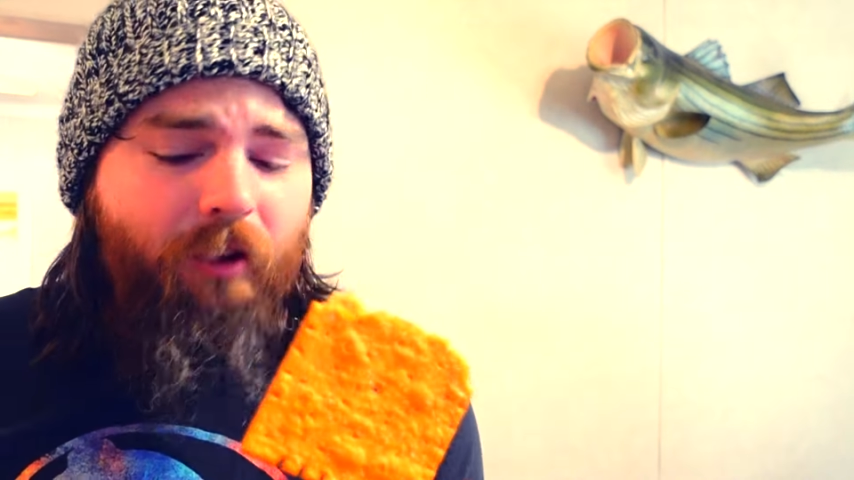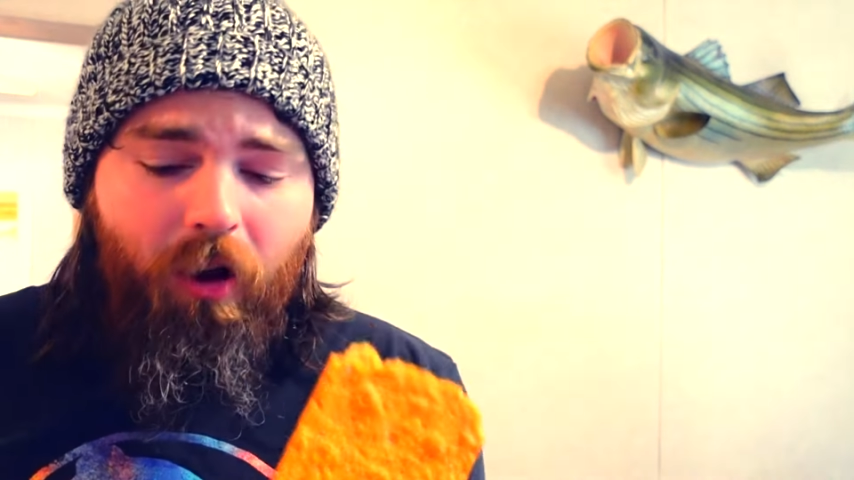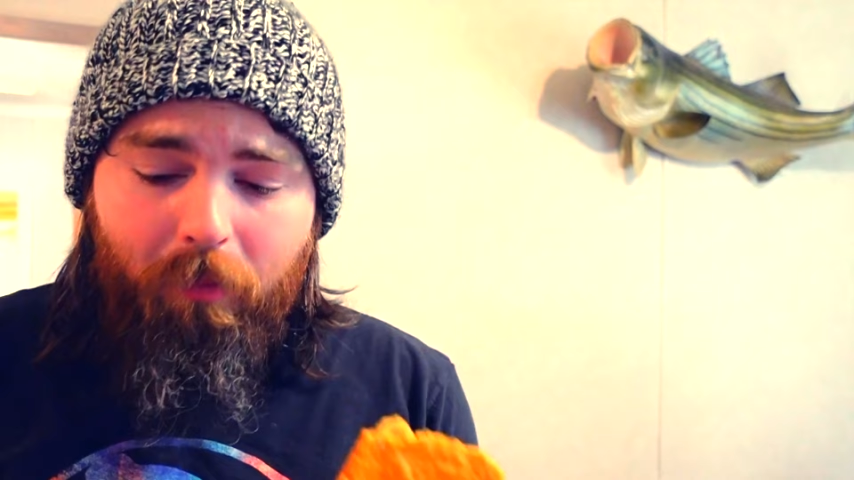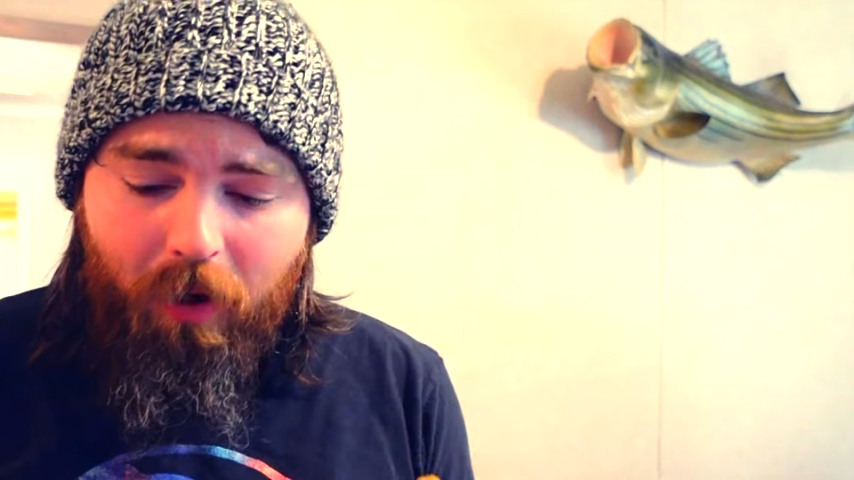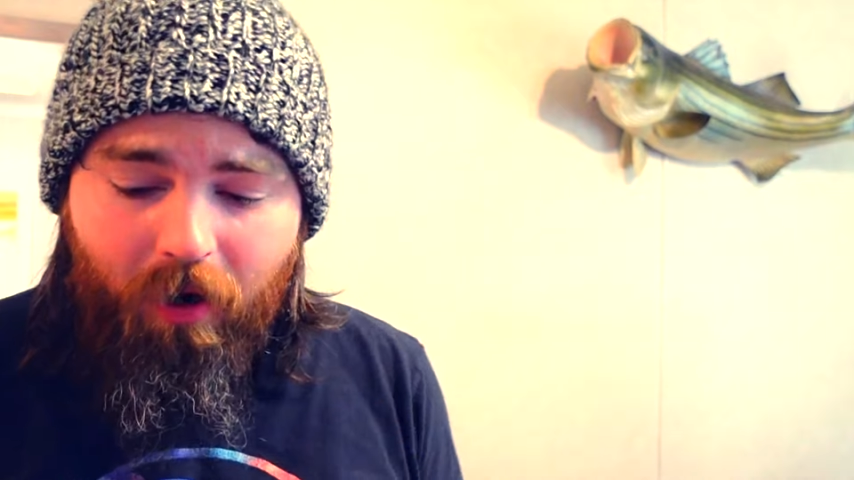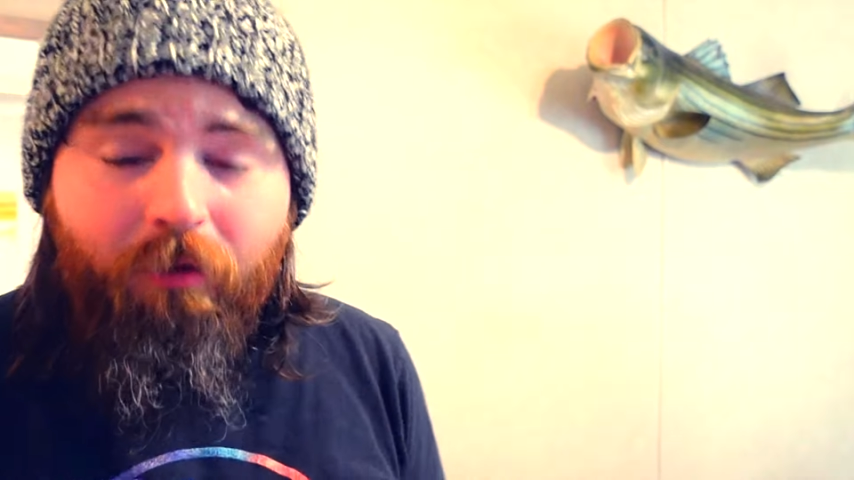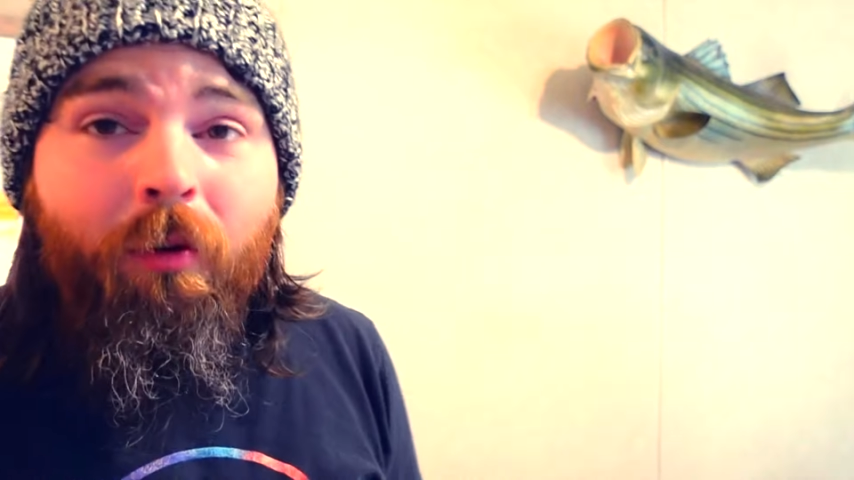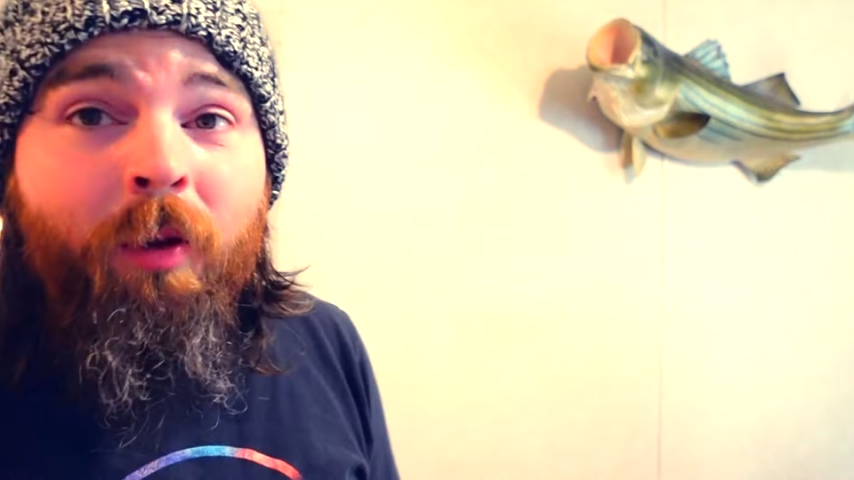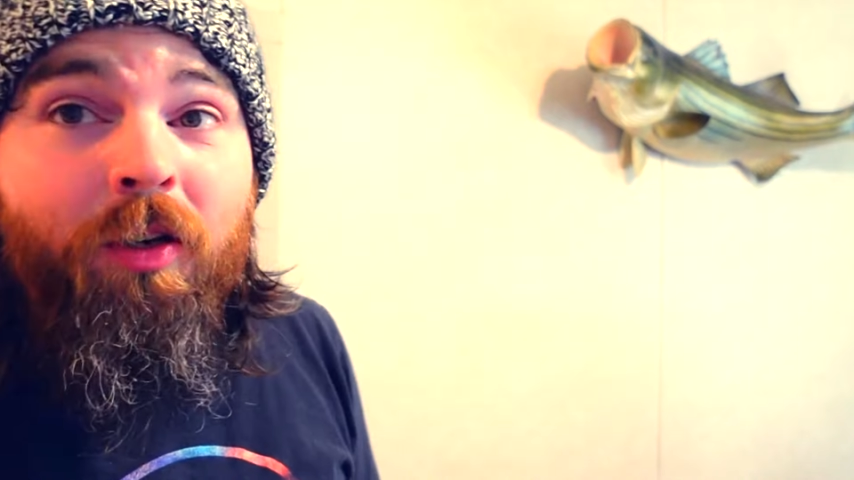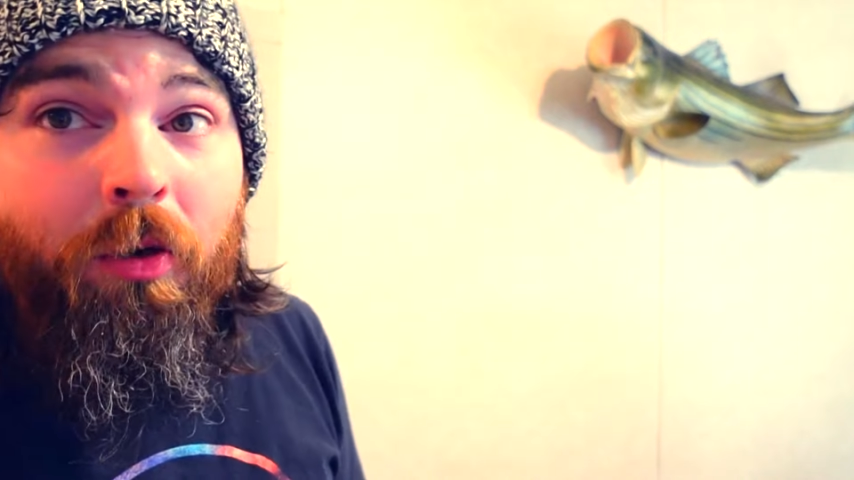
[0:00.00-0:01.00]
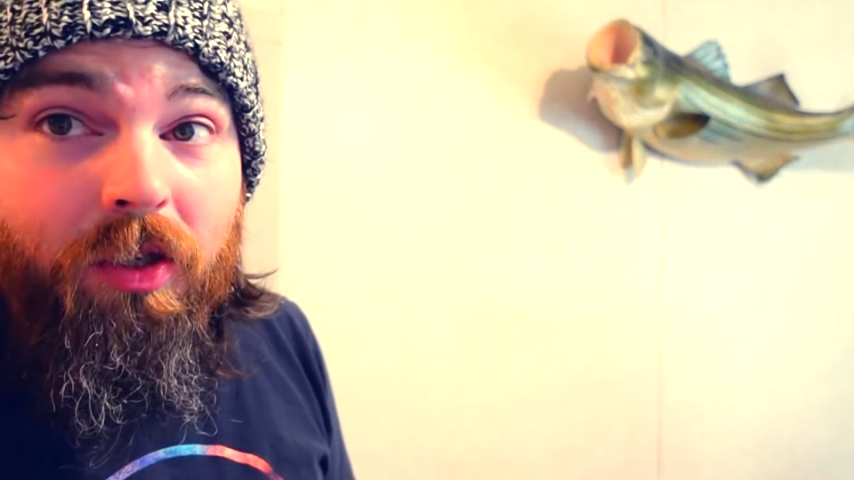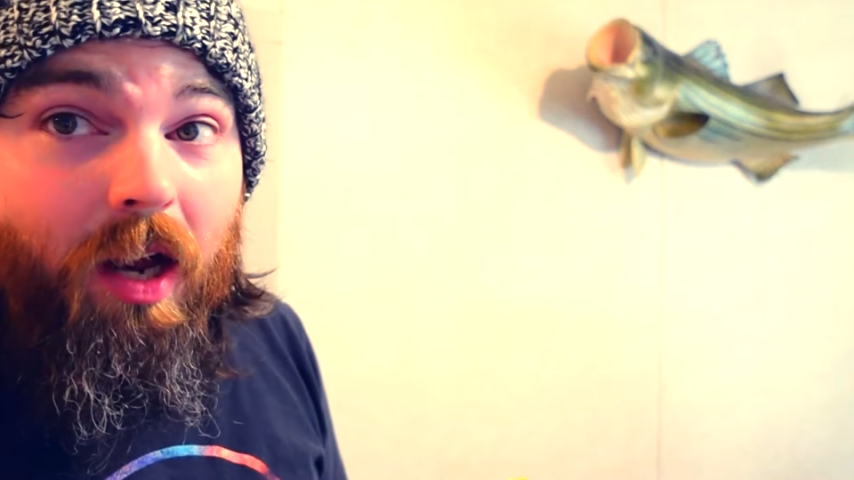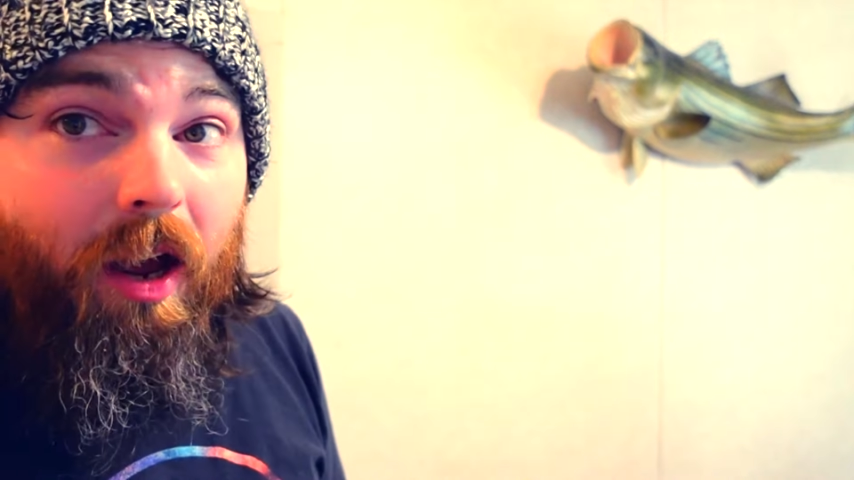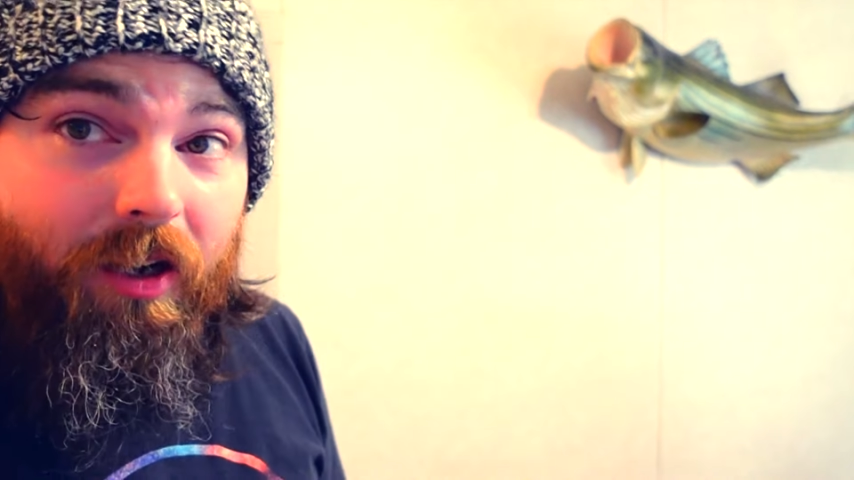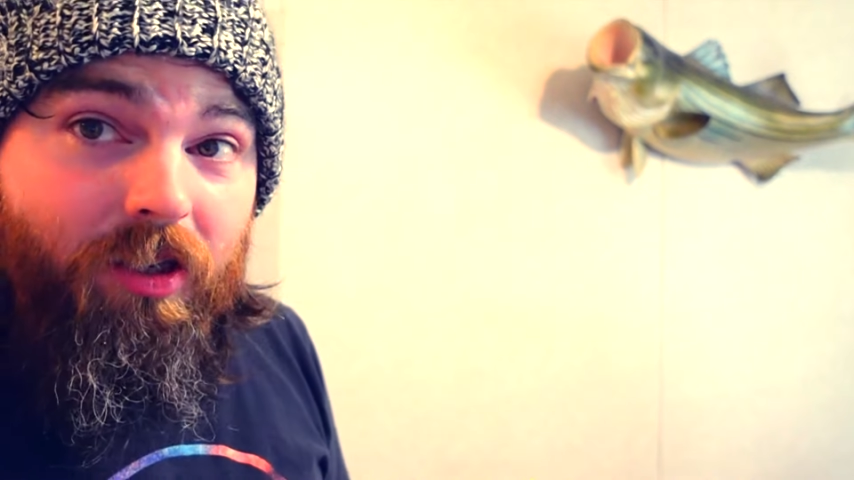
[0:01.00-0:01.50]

fall apart from the tostada.